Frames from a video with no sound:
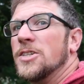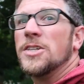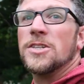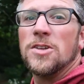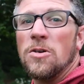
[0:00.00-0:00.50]
It's
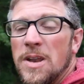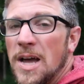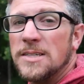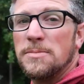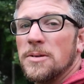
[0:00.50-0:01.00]
just so
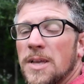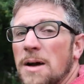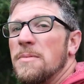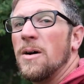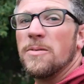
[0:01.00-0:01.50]
nice to be able to
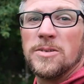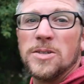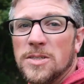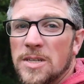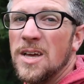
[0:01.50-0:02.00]
come out and
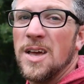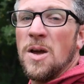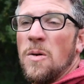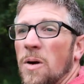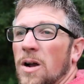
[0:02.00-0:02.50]
just
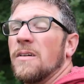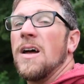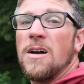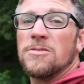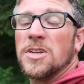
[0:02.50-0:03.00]
walk
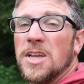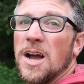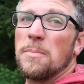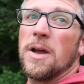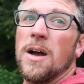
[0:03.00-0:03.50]
around, drink a
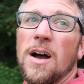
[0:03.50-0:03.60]
cup of